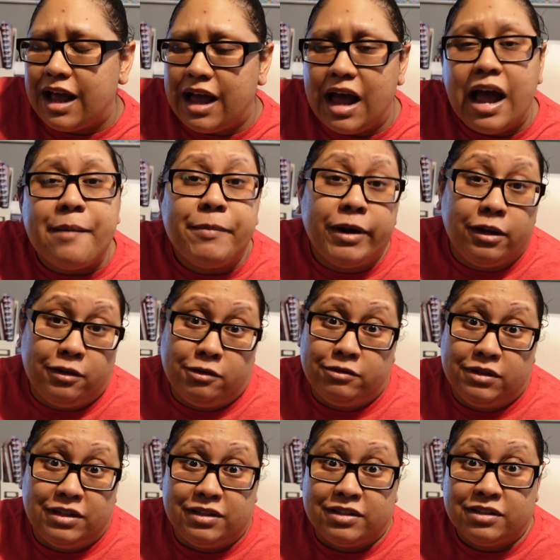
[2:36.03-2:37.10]
I barely know
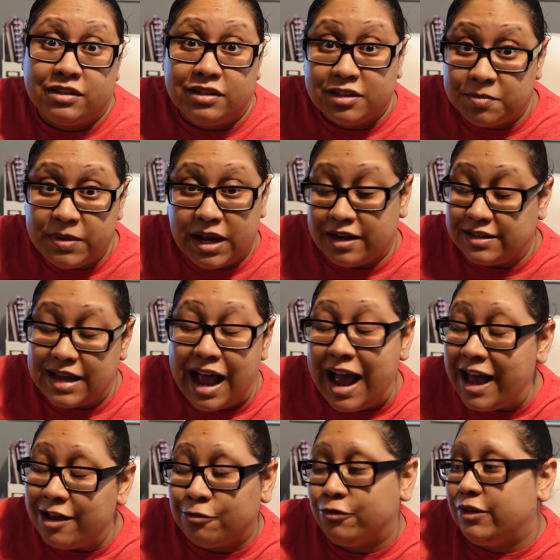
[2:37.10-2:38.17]
what it is. Let's be honest,
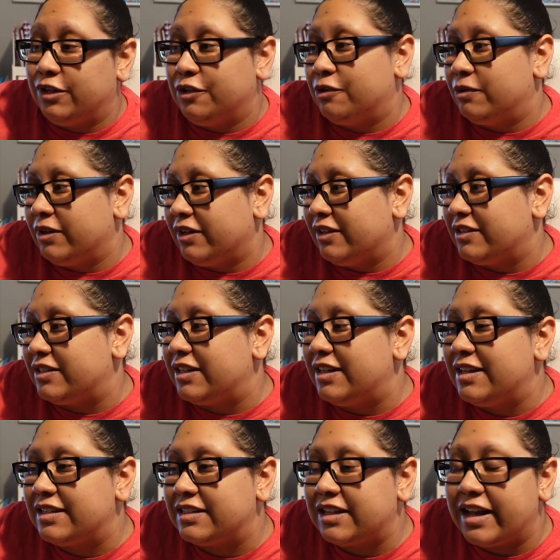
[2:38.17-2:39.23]
I don't really know what it is.
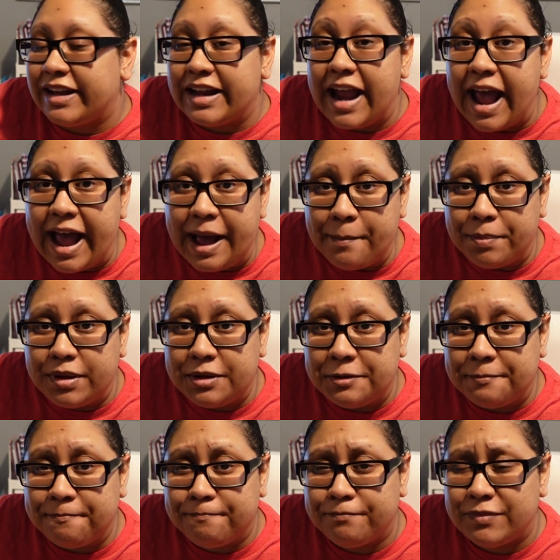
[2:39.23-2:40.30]
It's like an app.
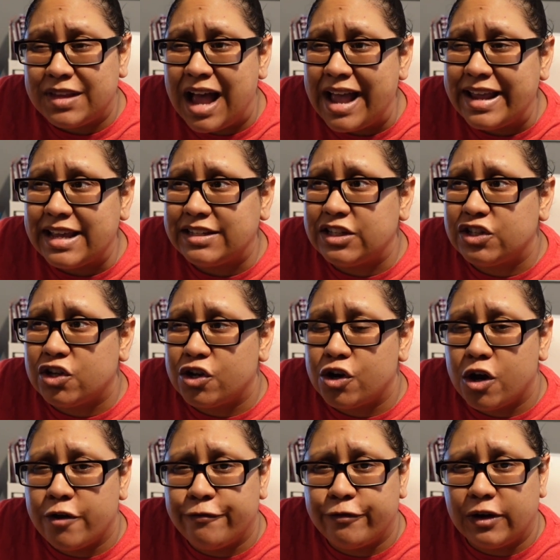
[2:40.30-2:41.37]
I guess it started
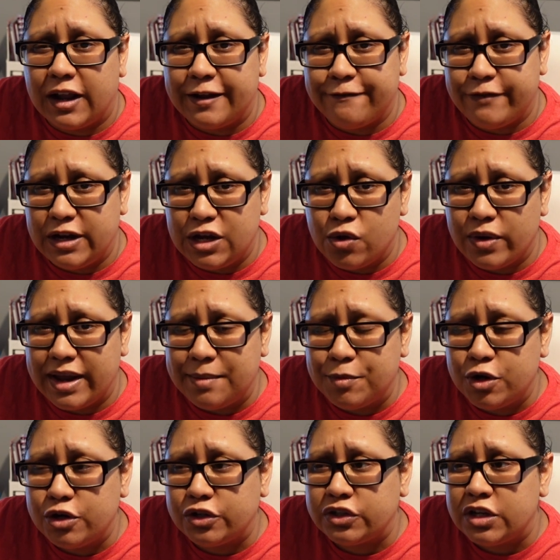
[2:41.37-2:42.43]
off for like video
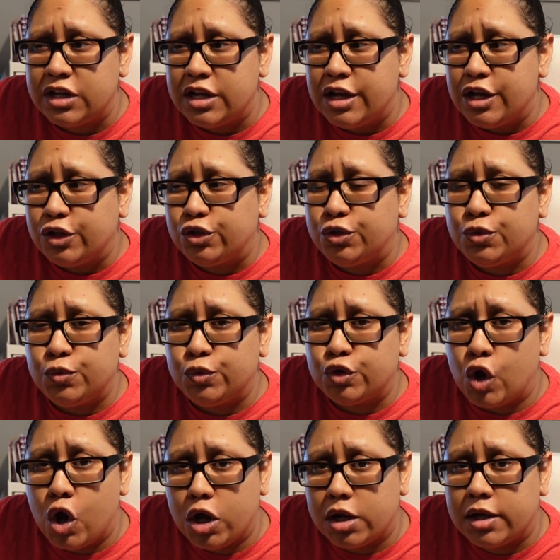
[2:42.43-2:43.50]
gamers to
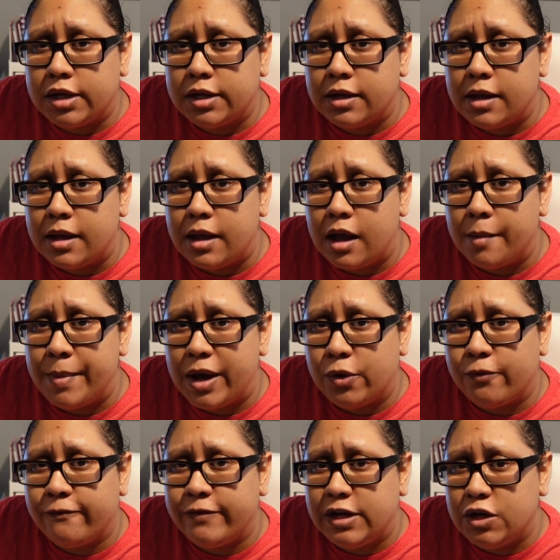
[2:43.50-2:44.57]
talk
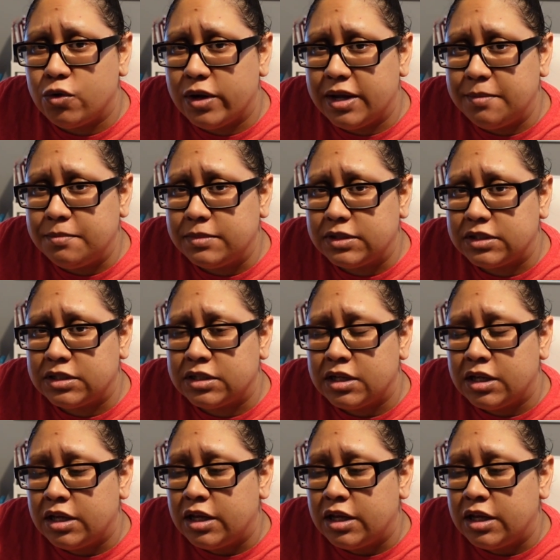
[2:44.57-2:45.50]
about video games.